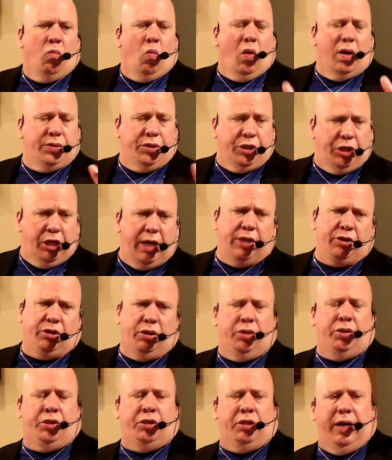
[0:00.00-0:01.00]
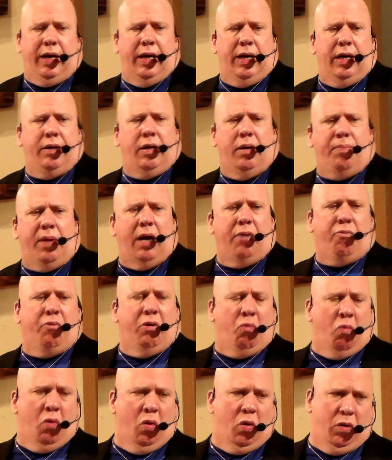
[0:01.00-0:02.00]
what Jesus said
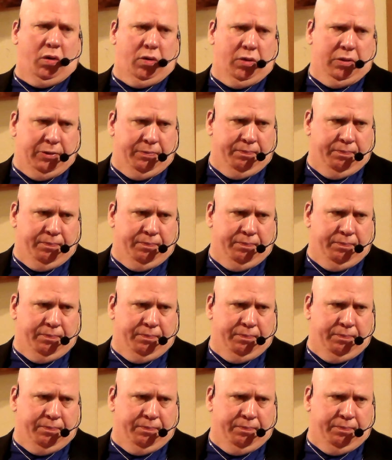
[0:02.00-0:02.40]
about reward.